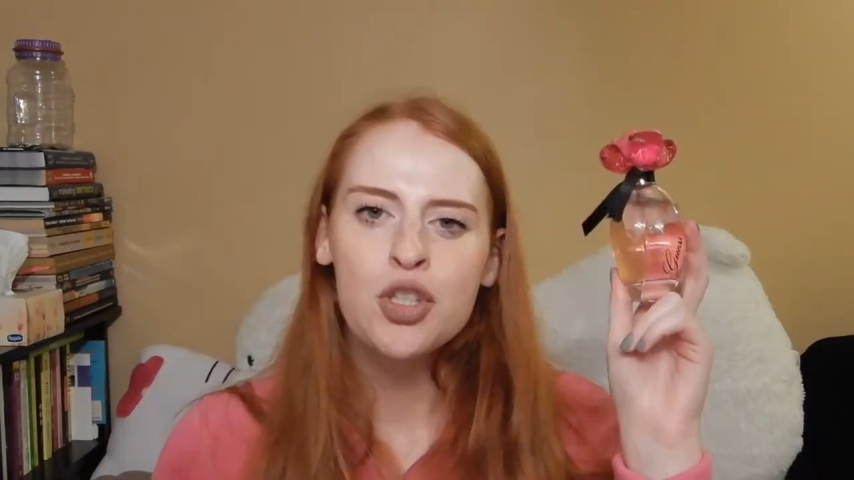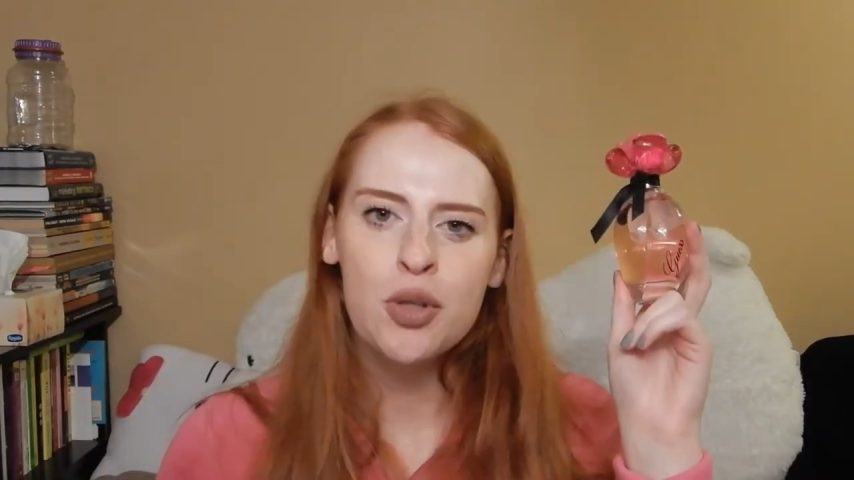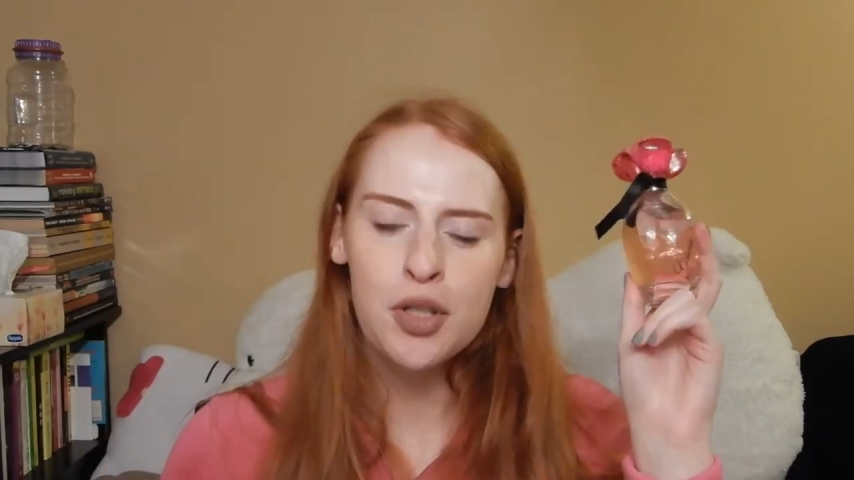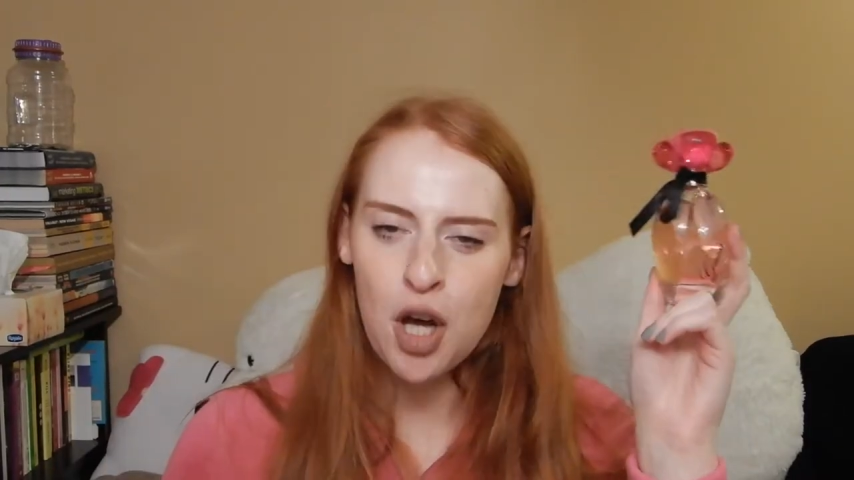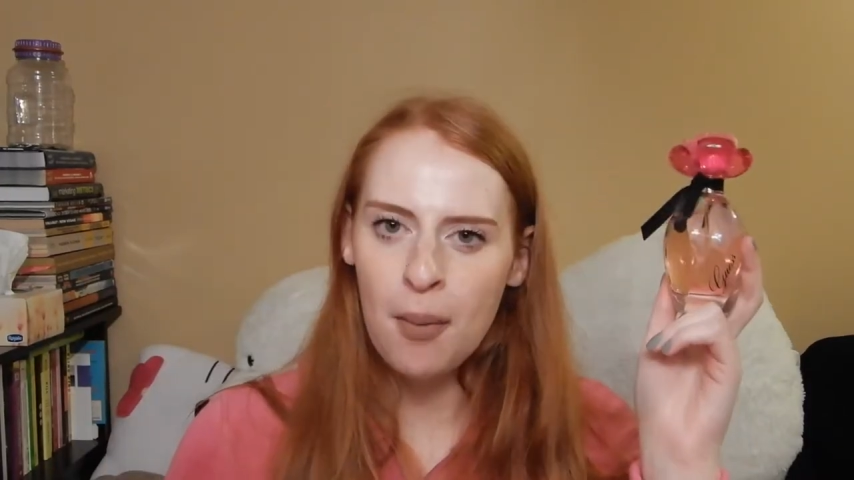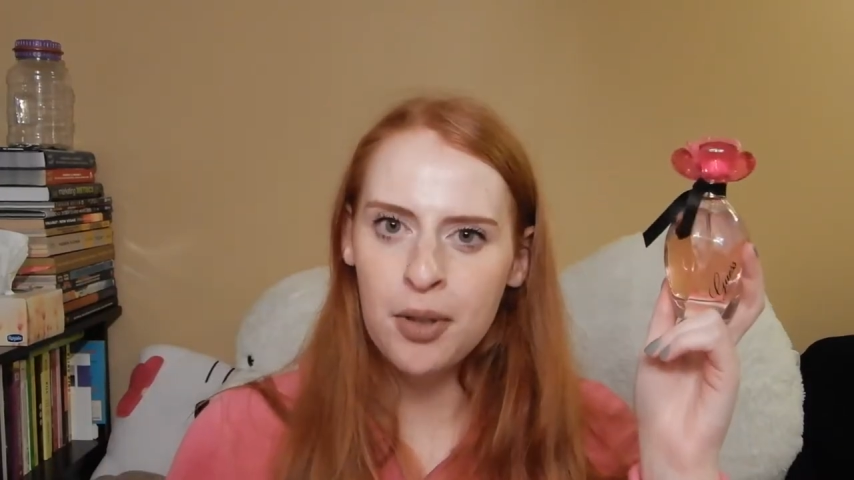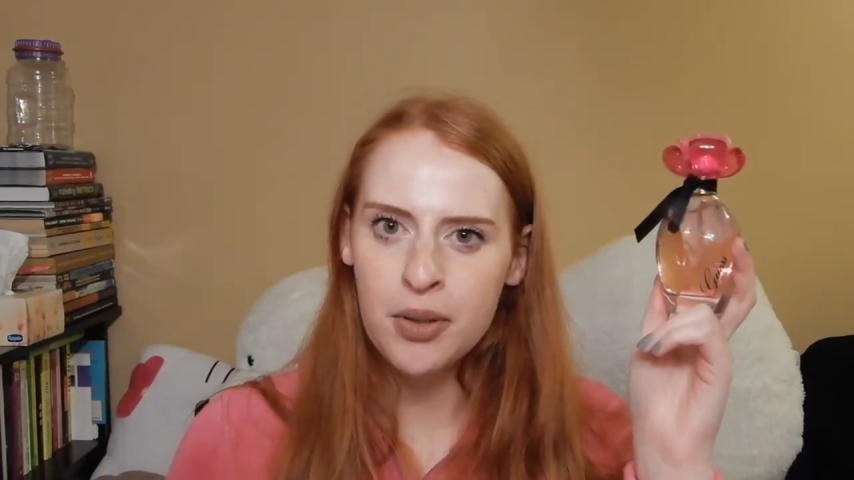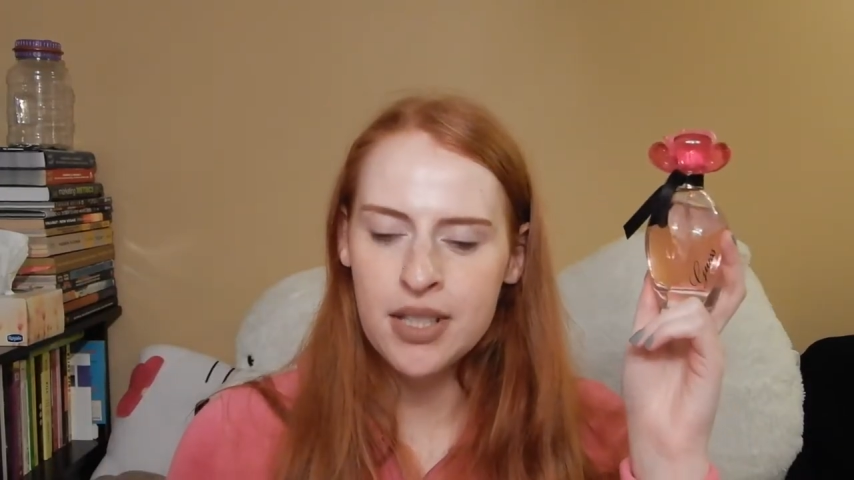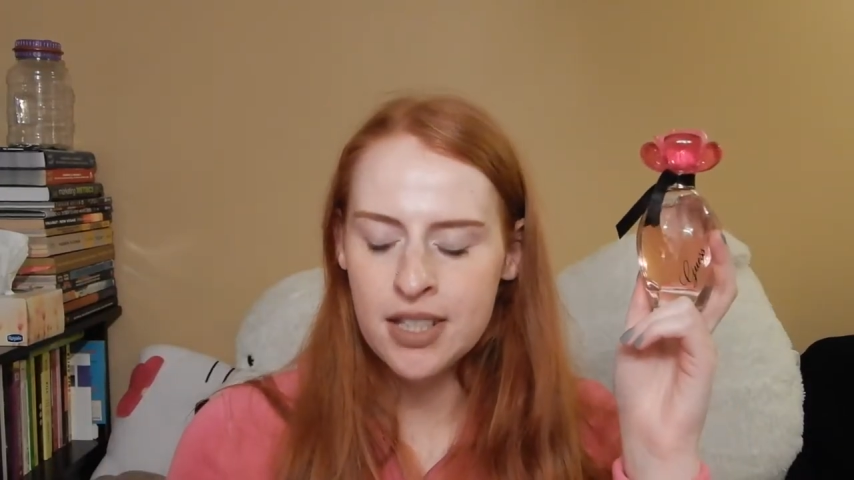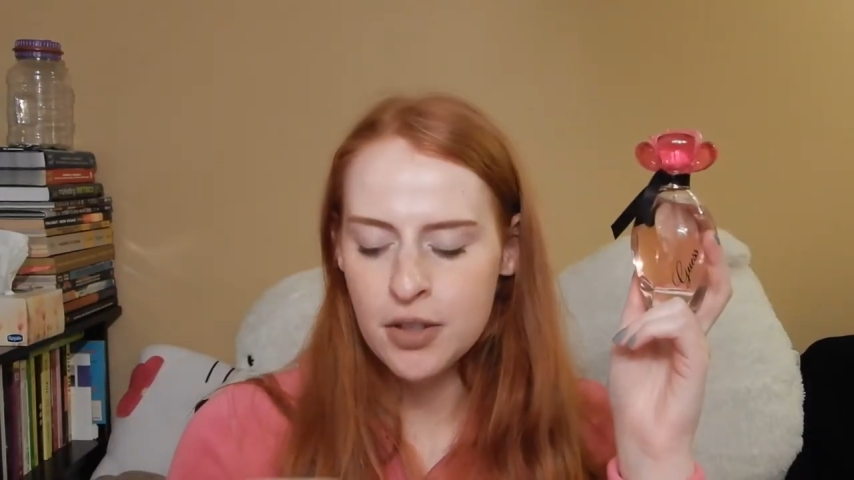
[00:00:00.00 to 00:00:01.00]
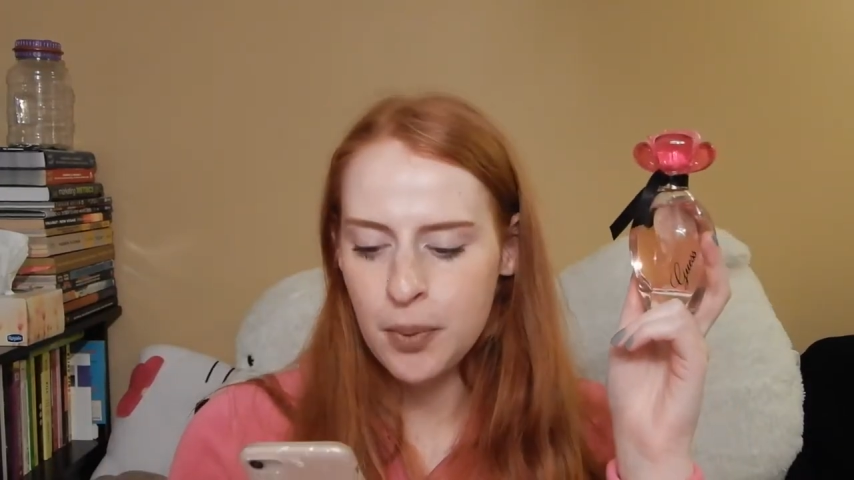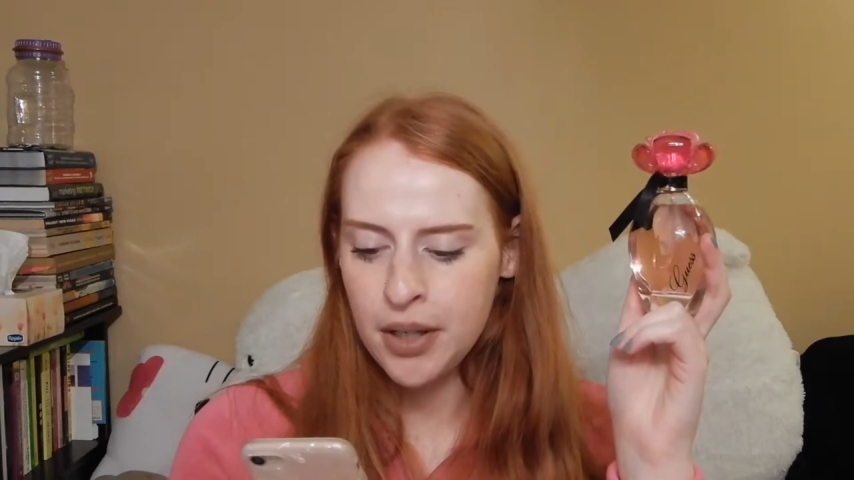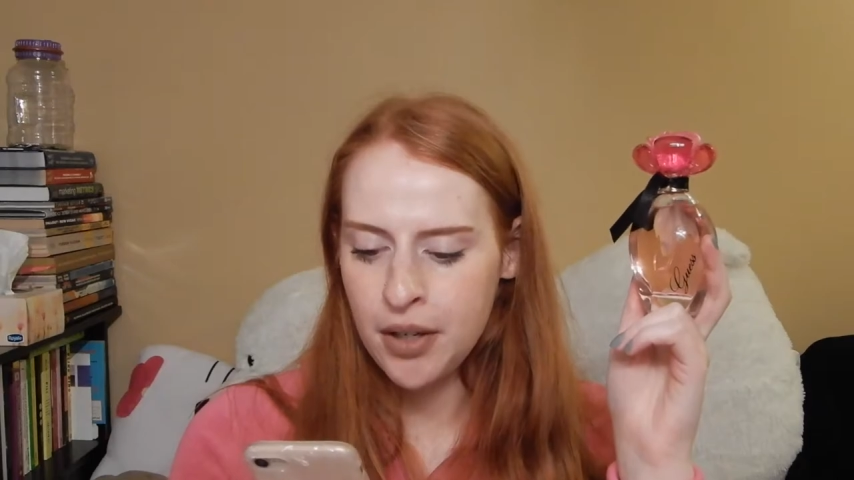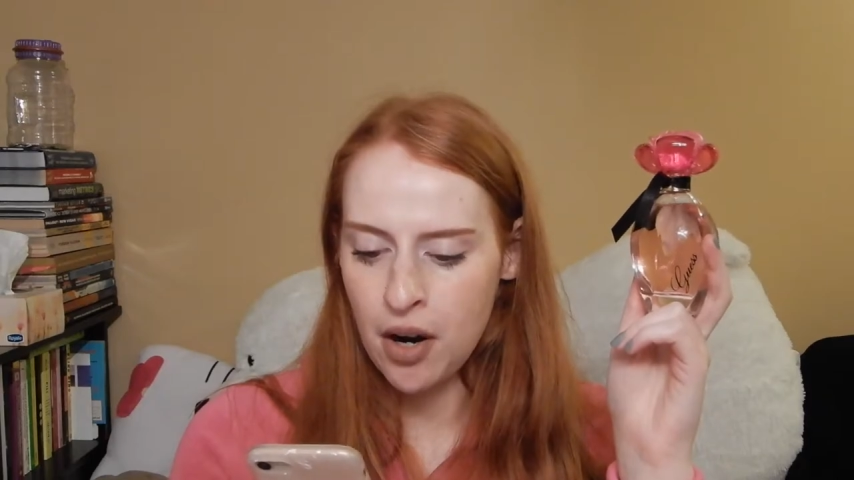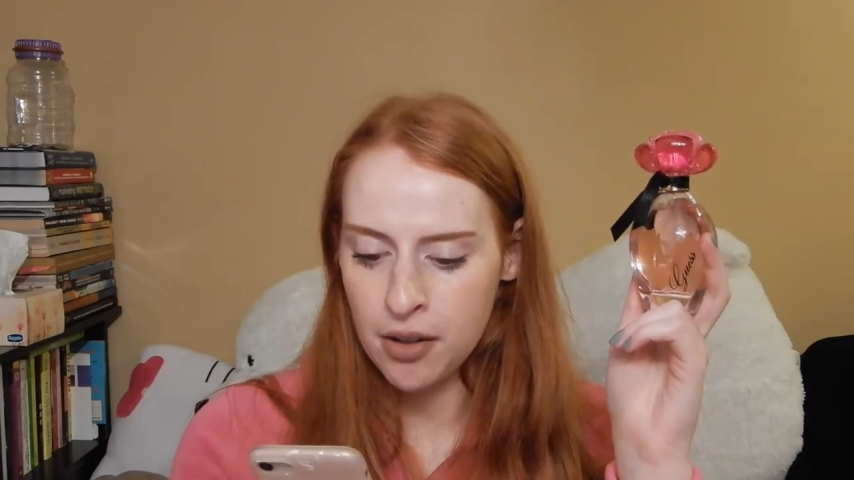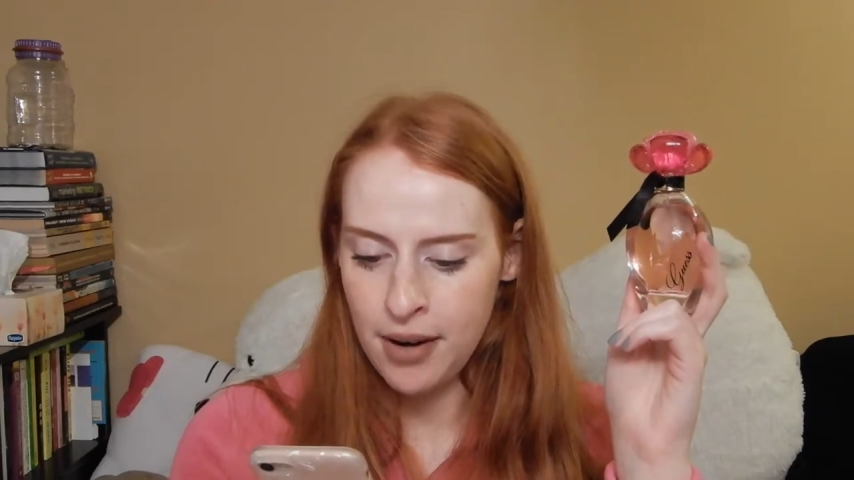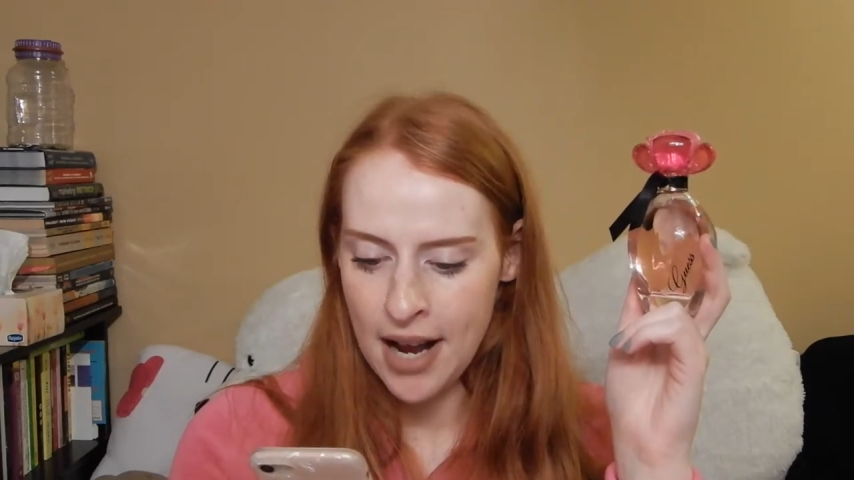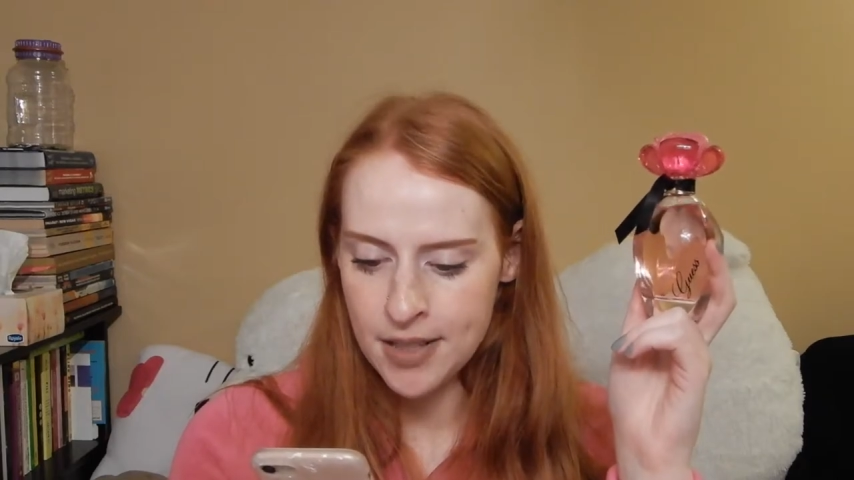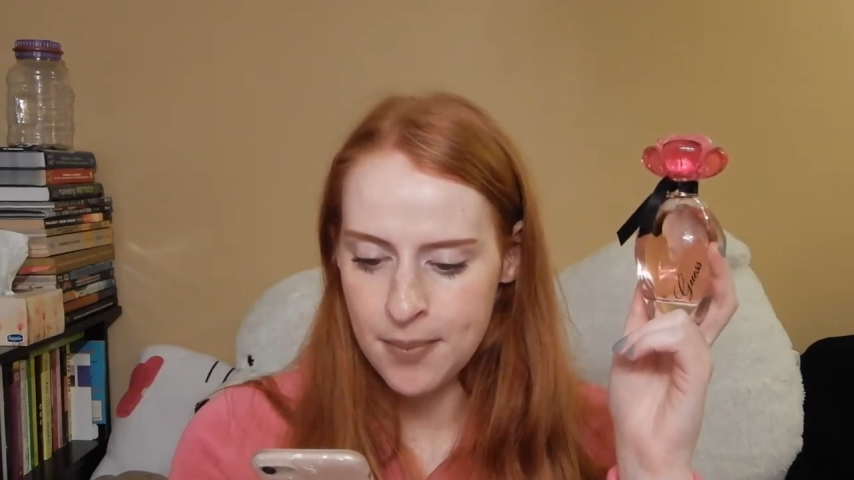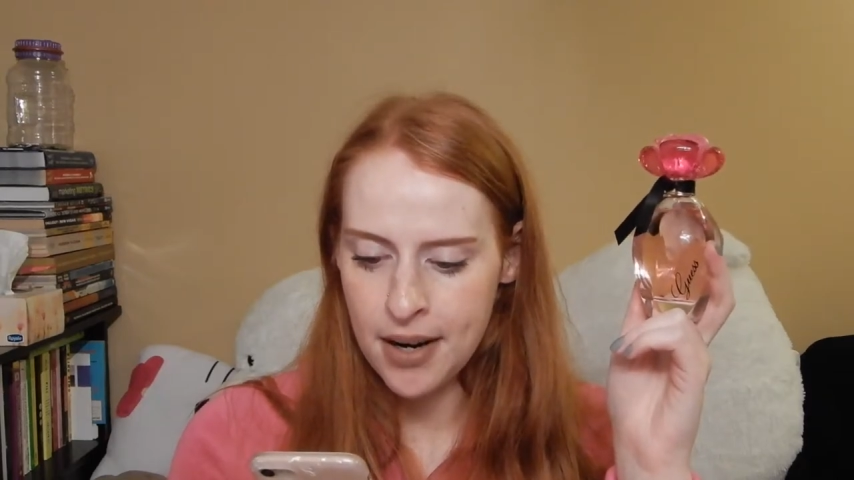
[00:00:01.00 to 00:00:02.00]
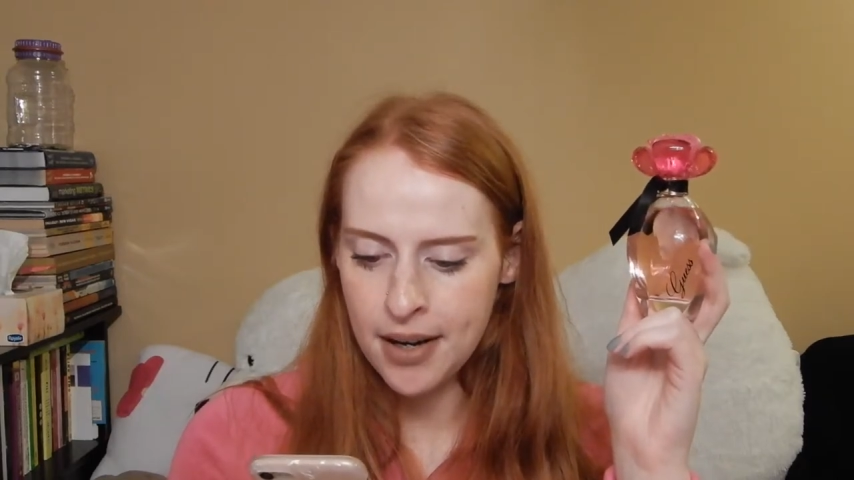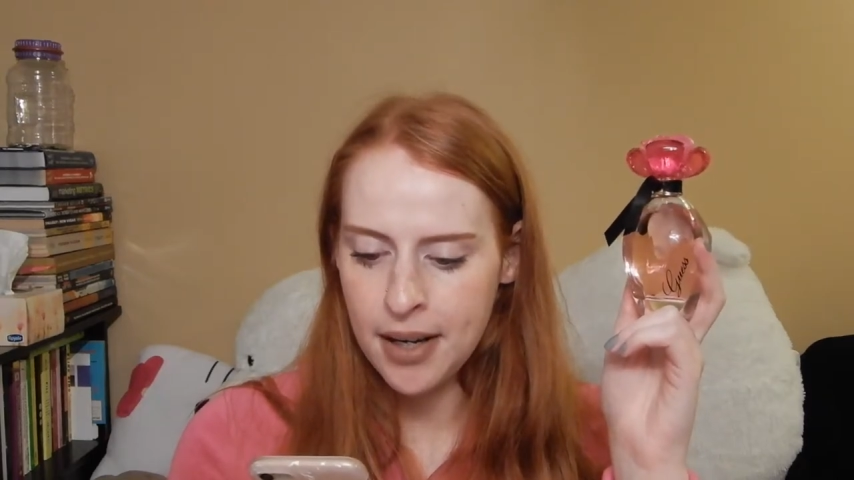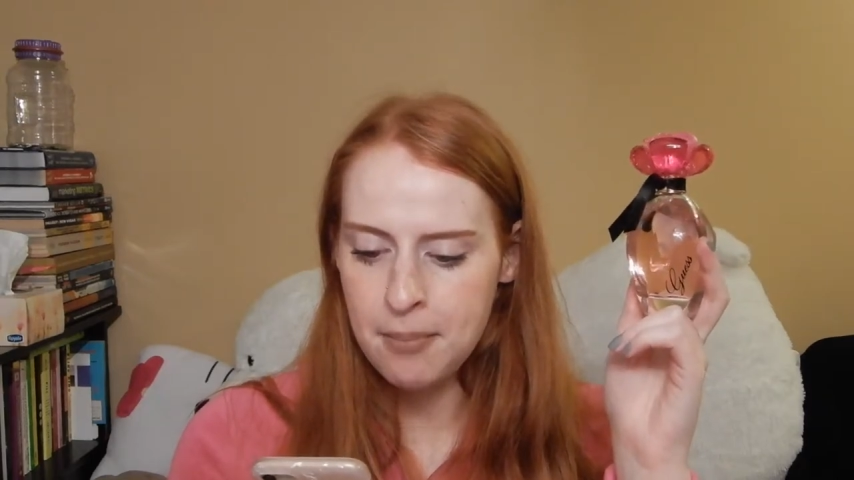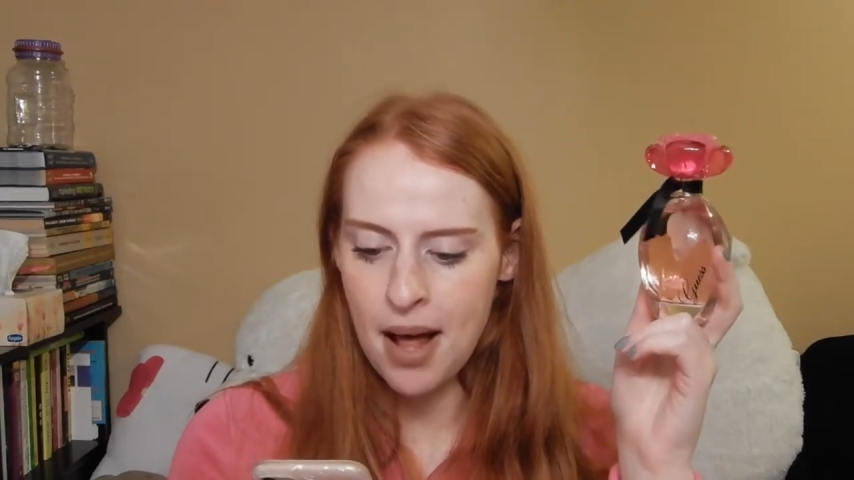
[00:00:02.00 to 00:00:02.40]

So the top notes in this one are raspberry,